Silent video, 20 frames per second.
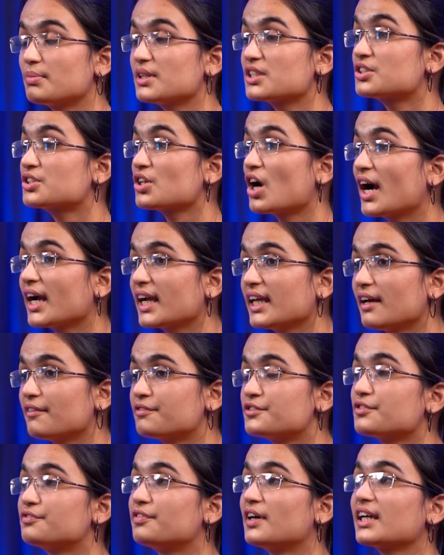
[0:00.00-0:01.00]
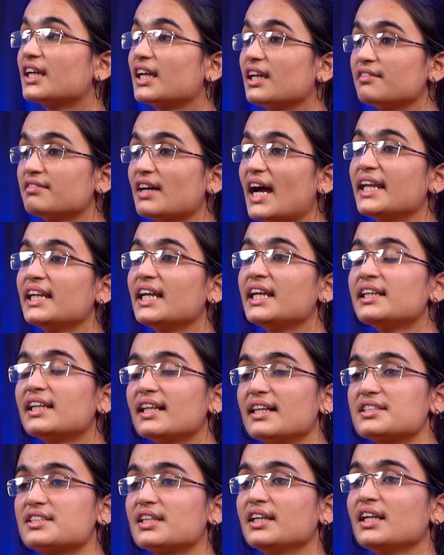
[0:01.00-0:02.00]
be strong enough to forgive and
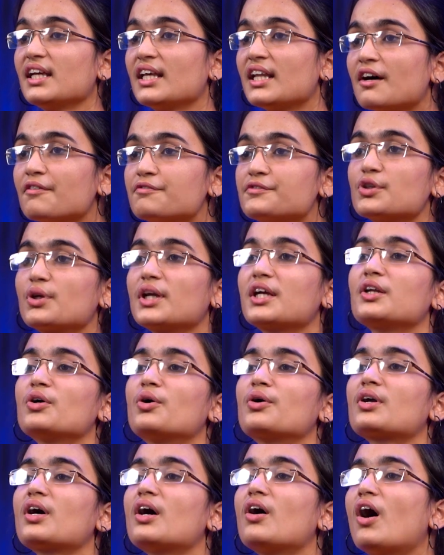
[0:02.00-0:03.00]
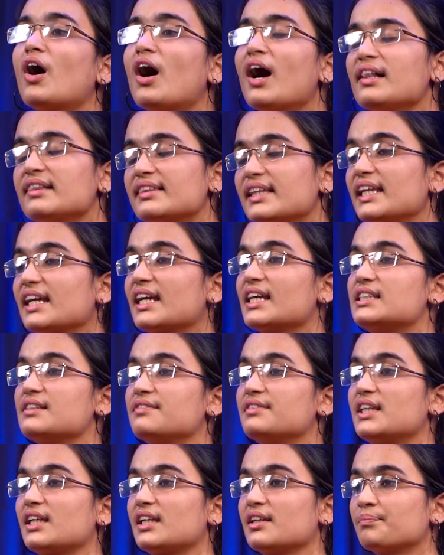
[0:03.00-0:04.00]
intelligent enough to ignore all the
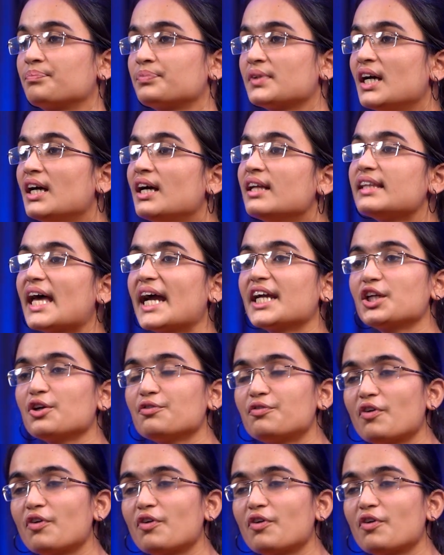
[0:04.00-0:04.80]
negativity. Thank you